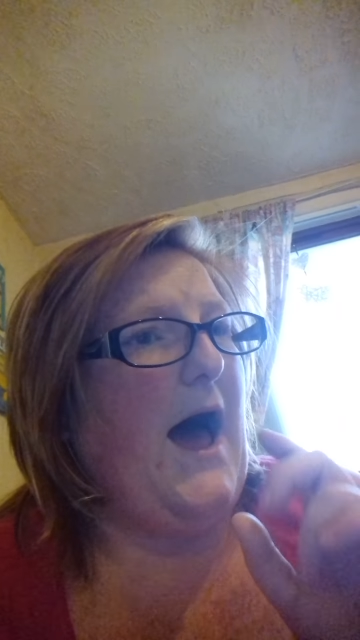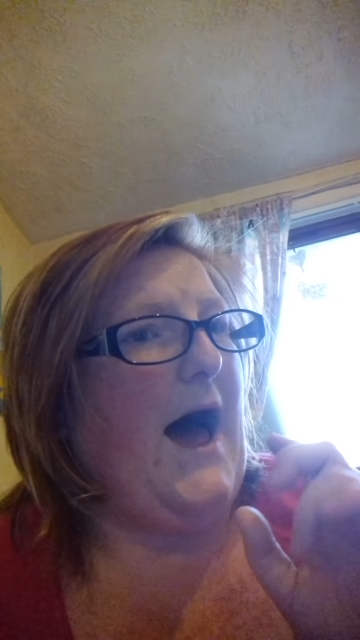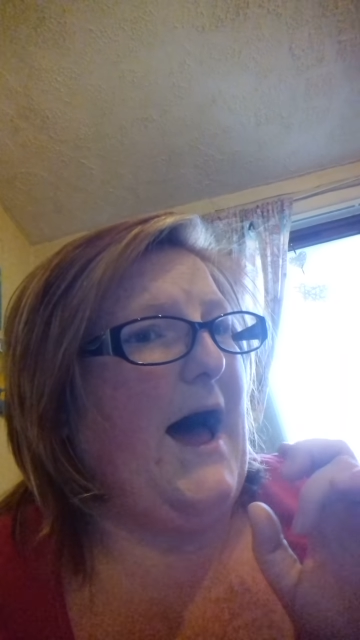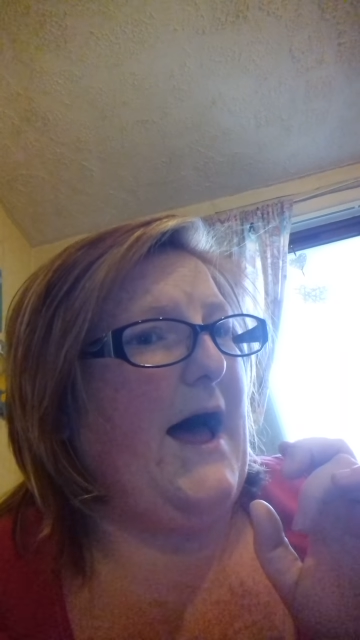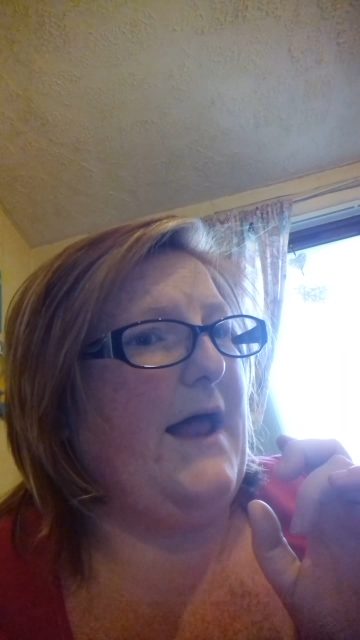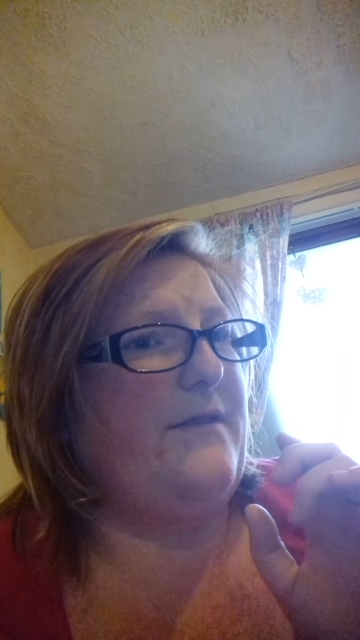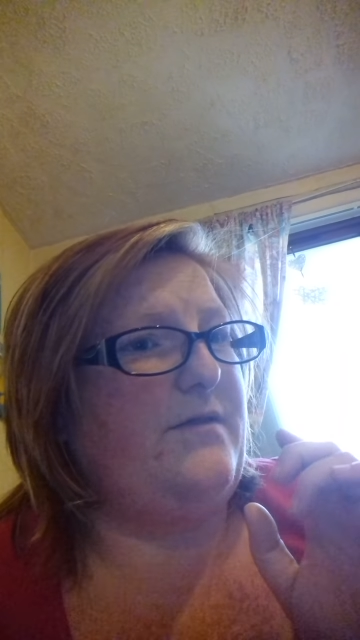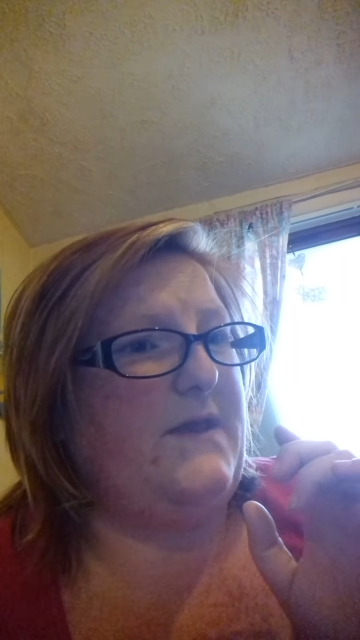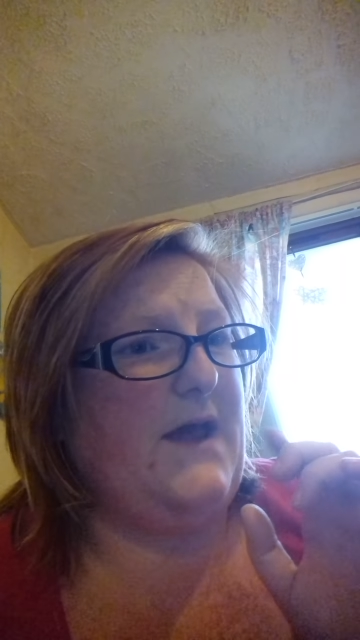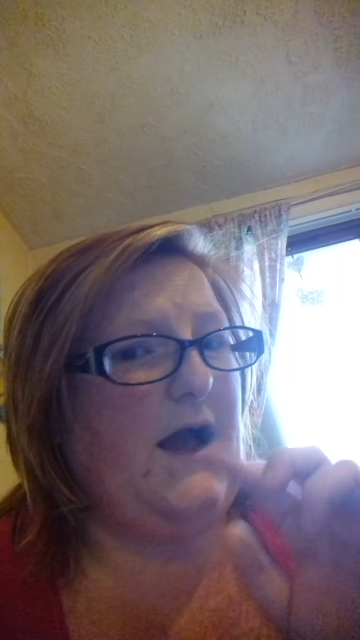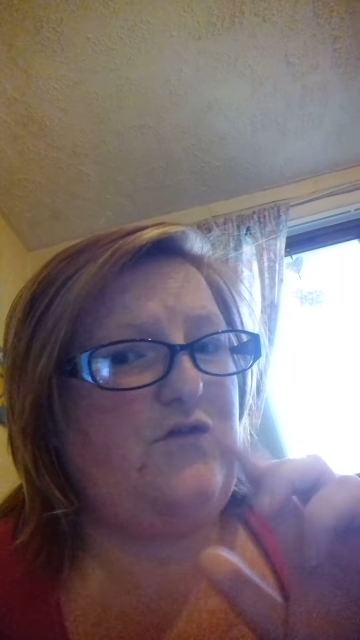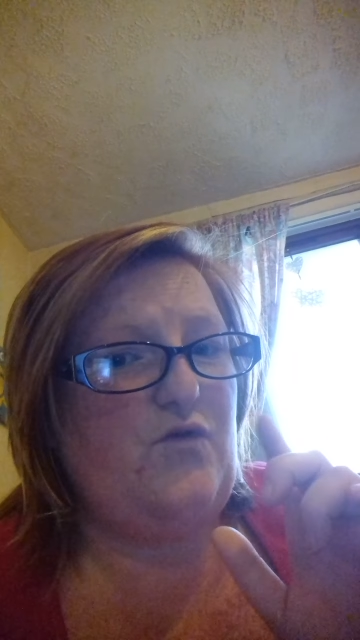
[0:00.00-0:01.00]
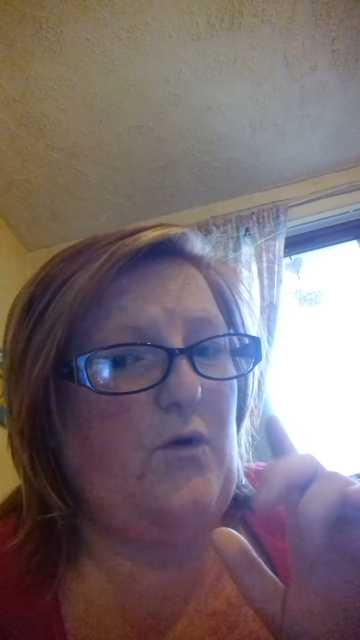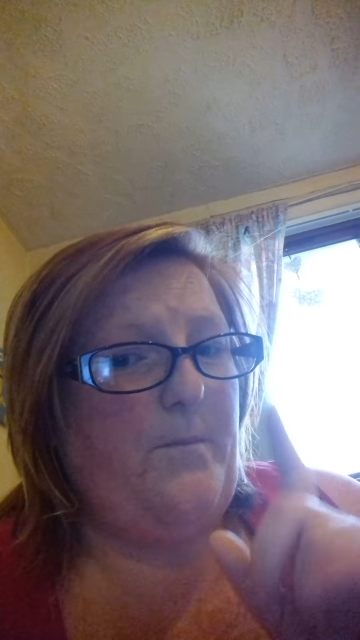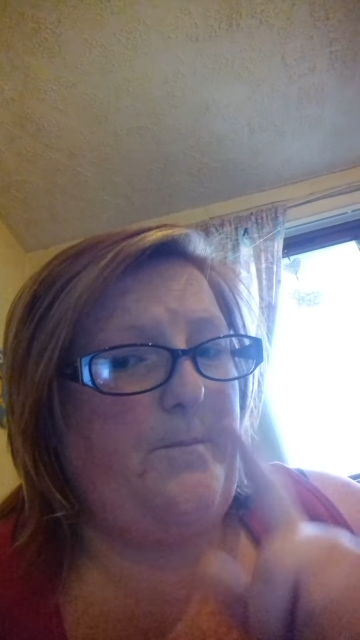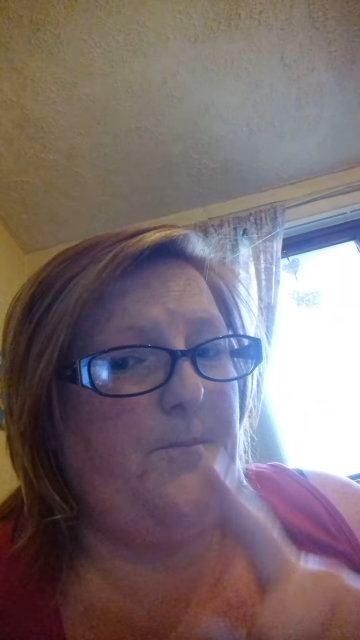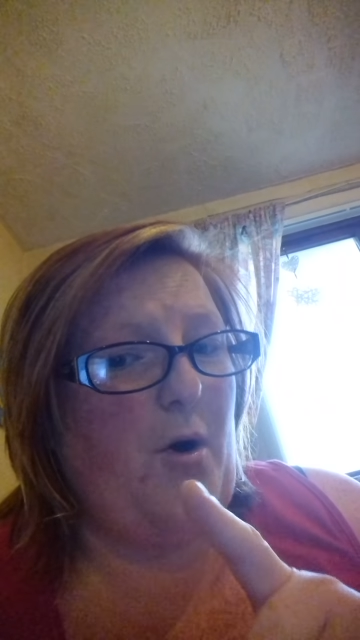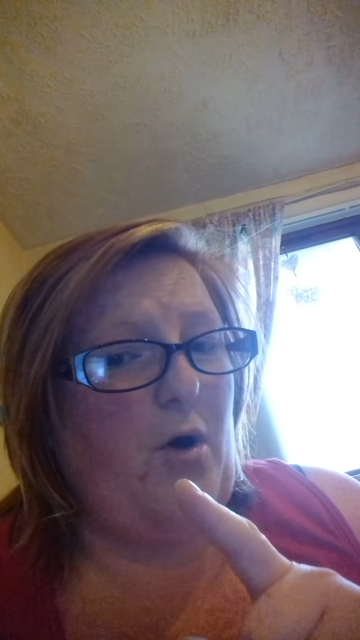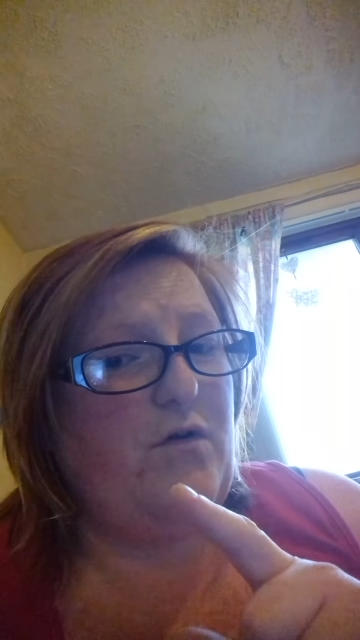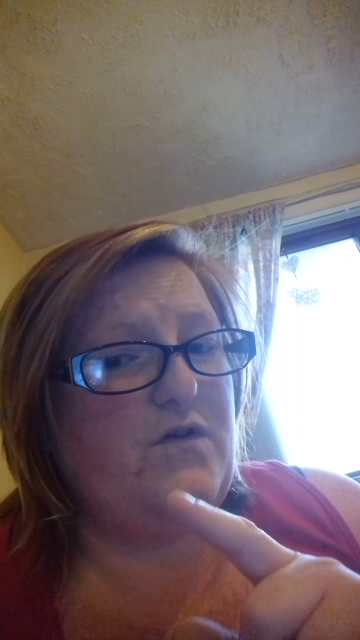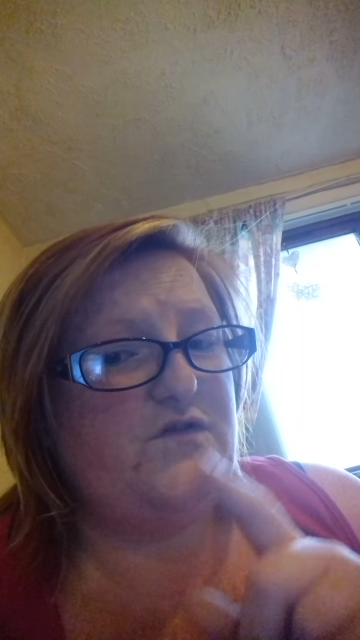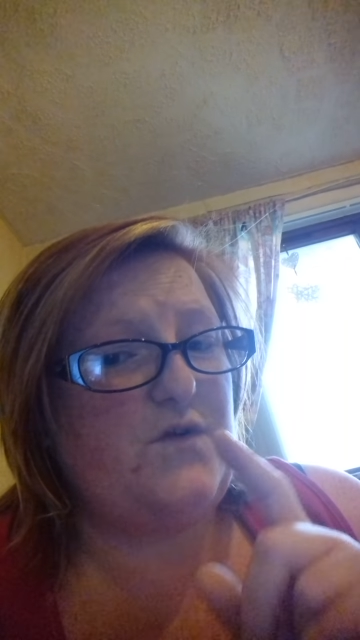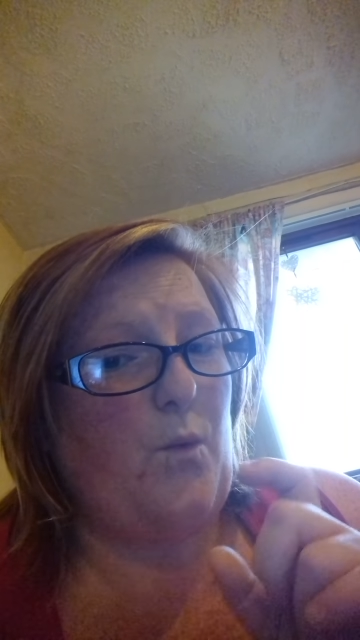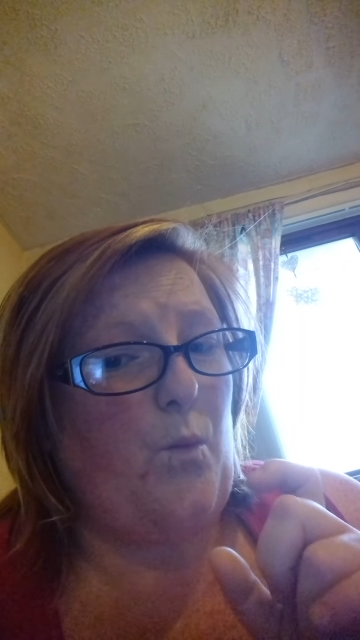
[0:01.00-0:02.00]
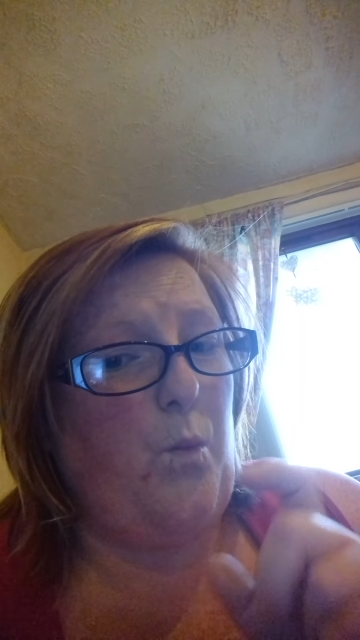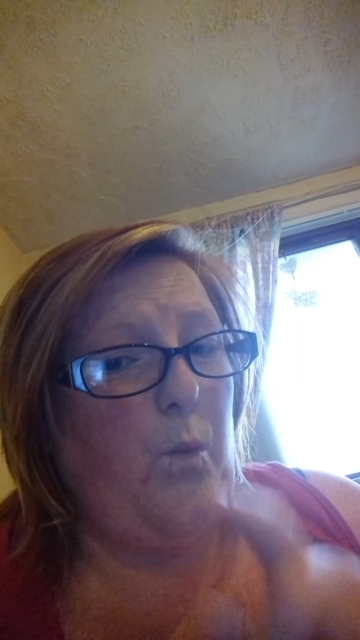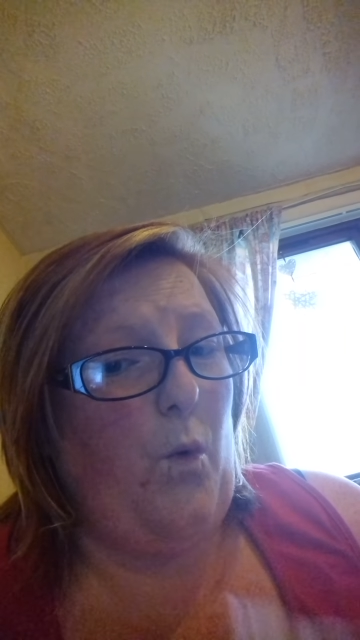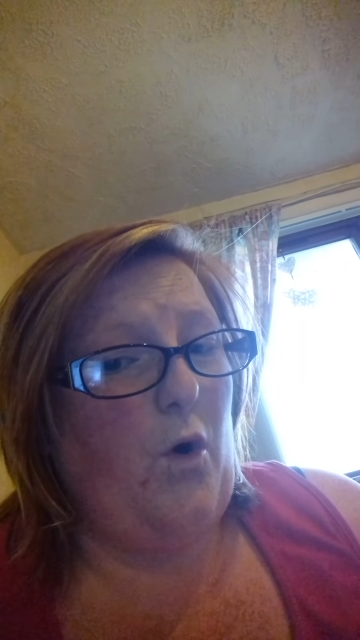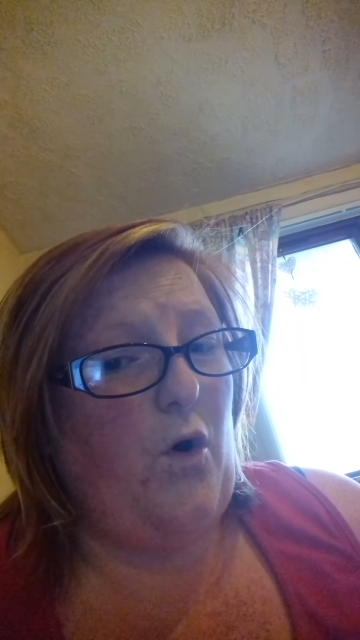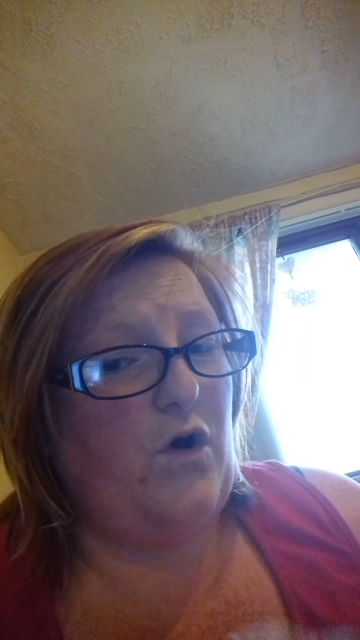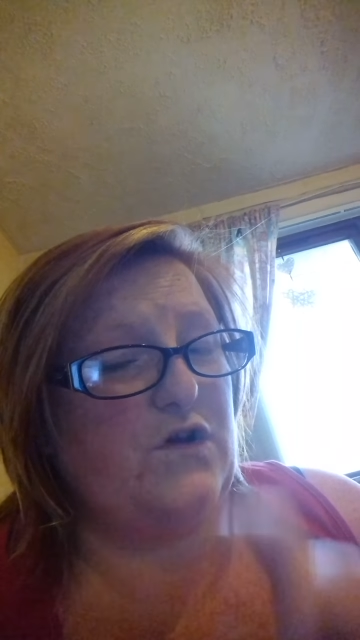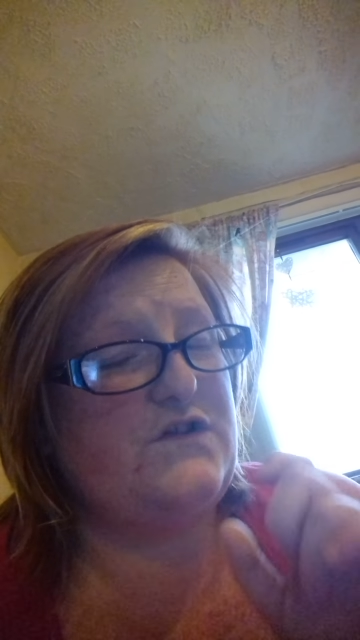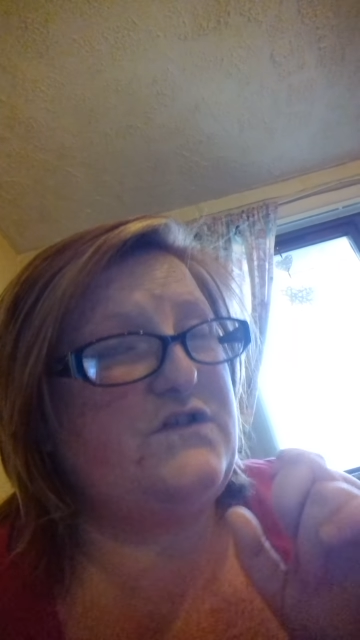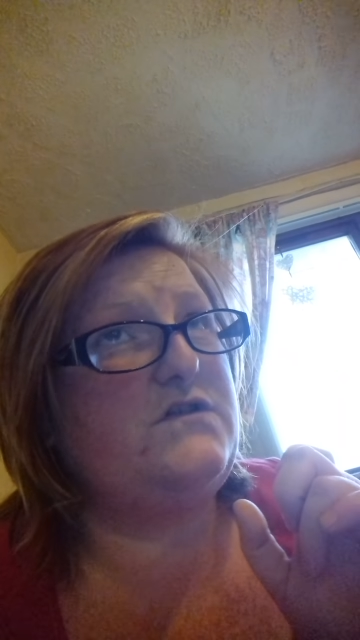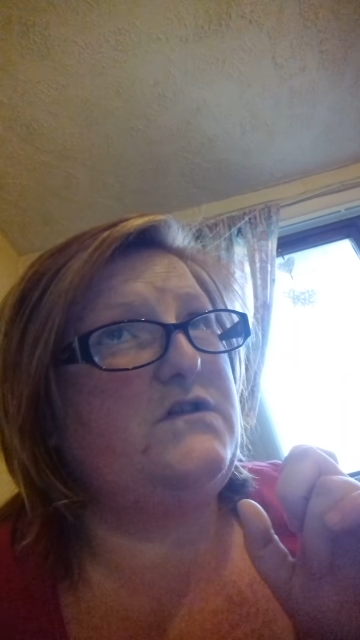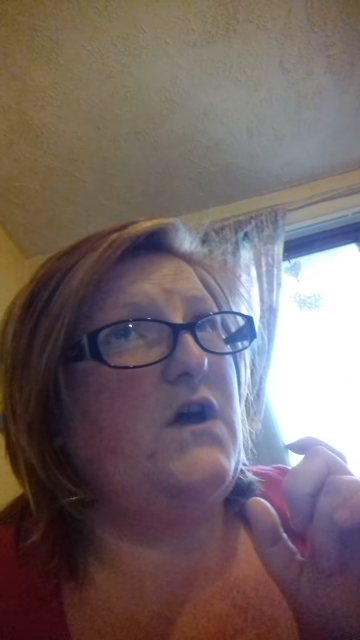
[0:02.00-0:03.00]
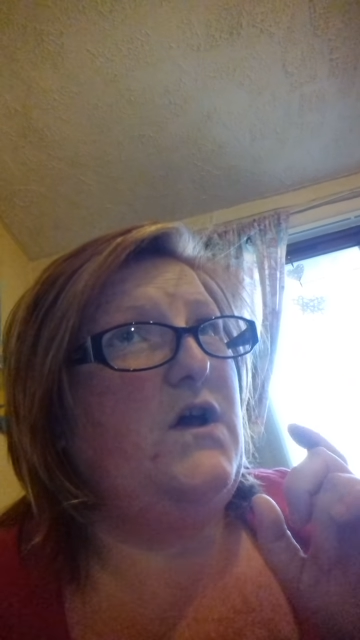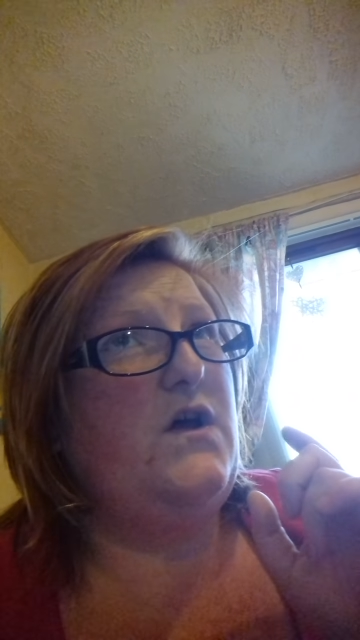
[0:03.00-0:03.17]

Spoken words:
And the actual box was